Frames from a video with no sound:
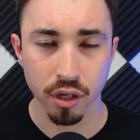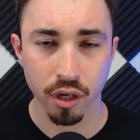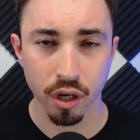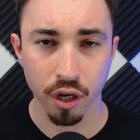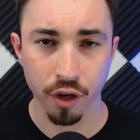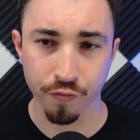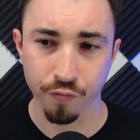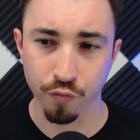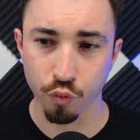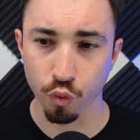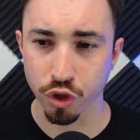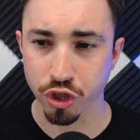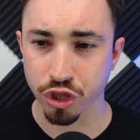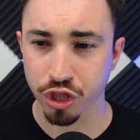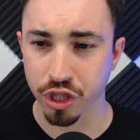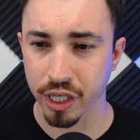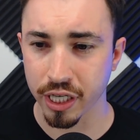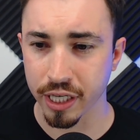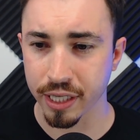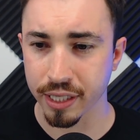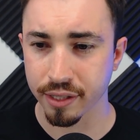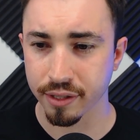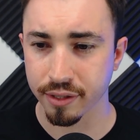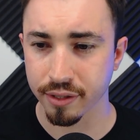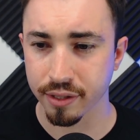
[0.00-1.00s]

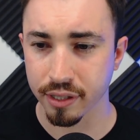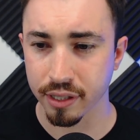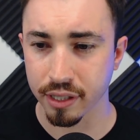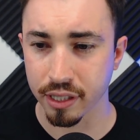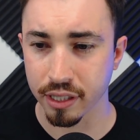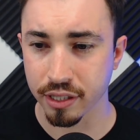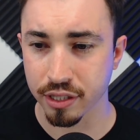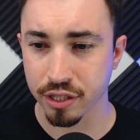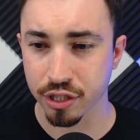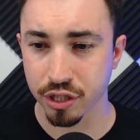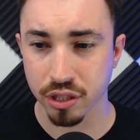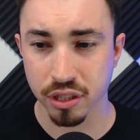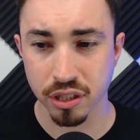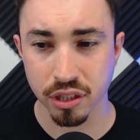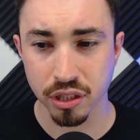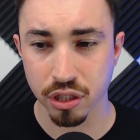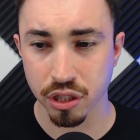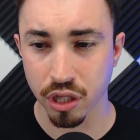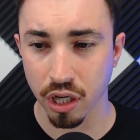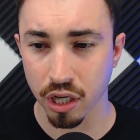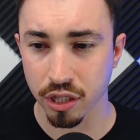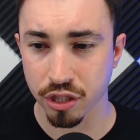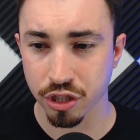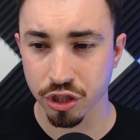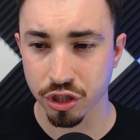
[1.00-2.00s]
unfortunate and
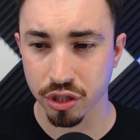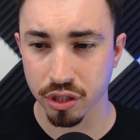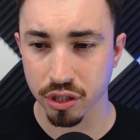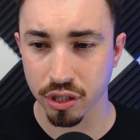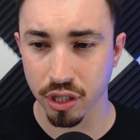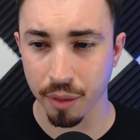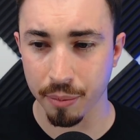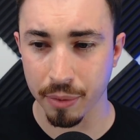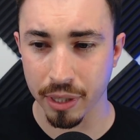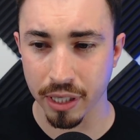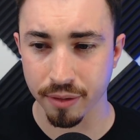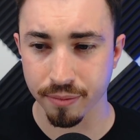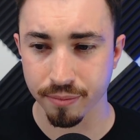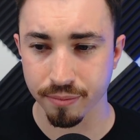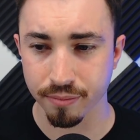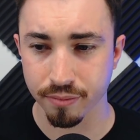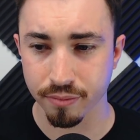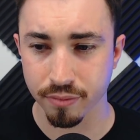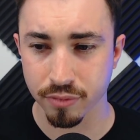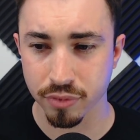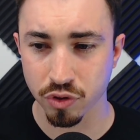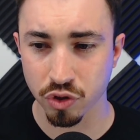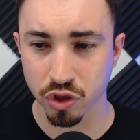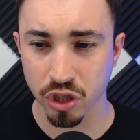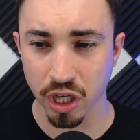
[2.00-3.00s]
such an
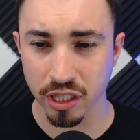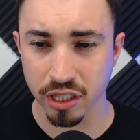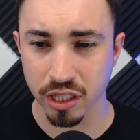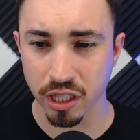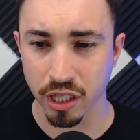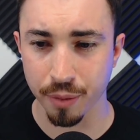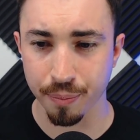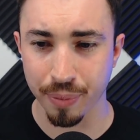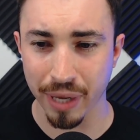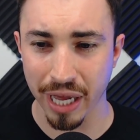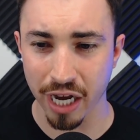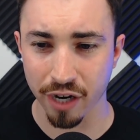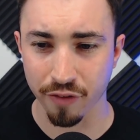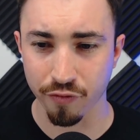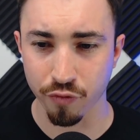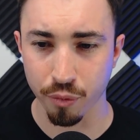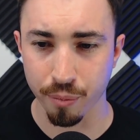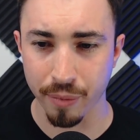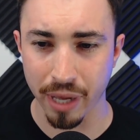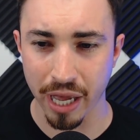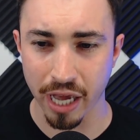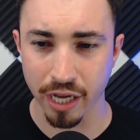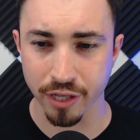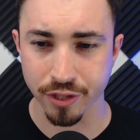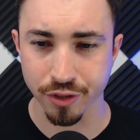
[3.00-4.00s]
impactful
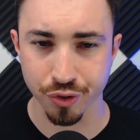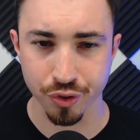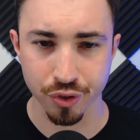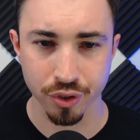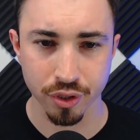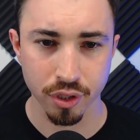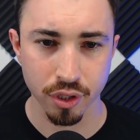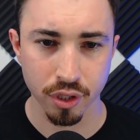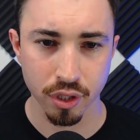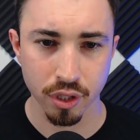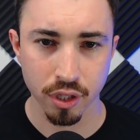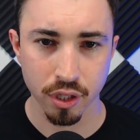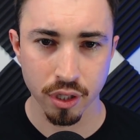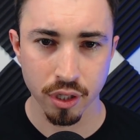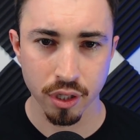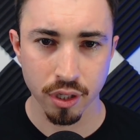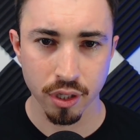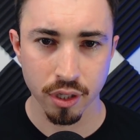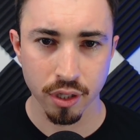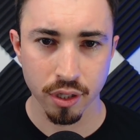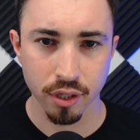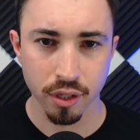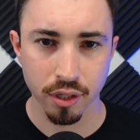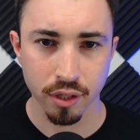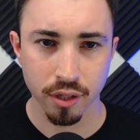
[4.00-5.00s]
match
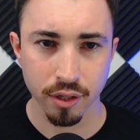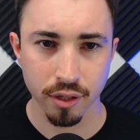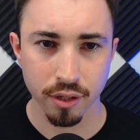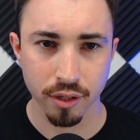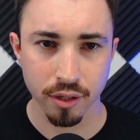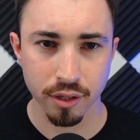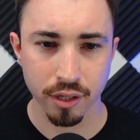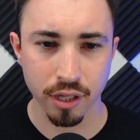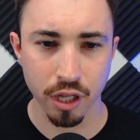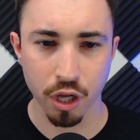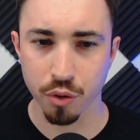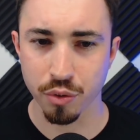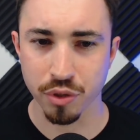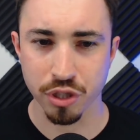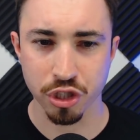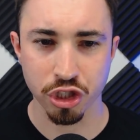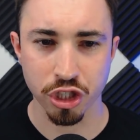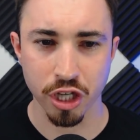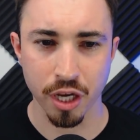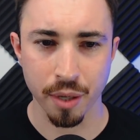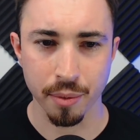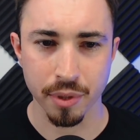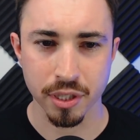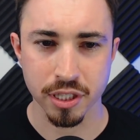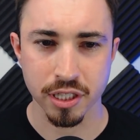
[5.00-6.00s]
that it was a
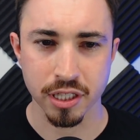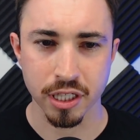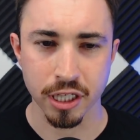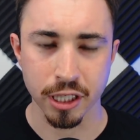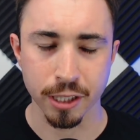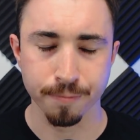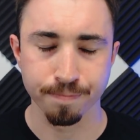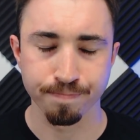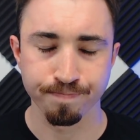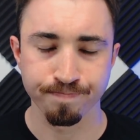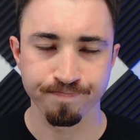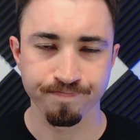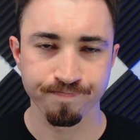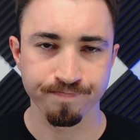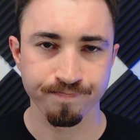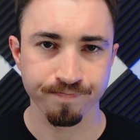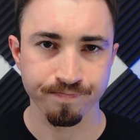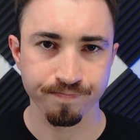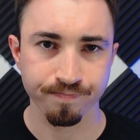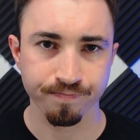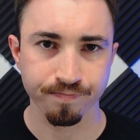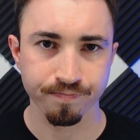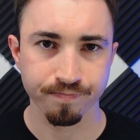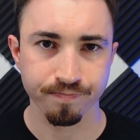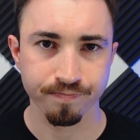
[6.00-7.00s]
shame to see.
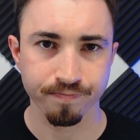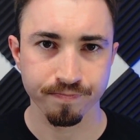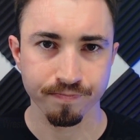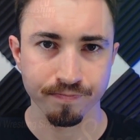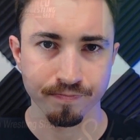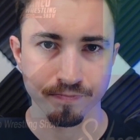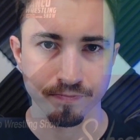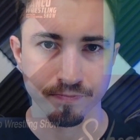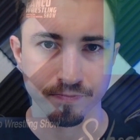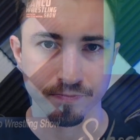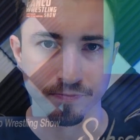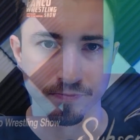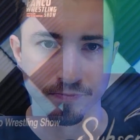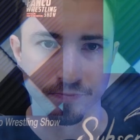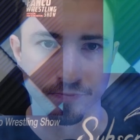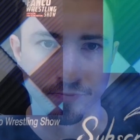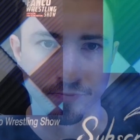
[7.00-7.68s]
If you like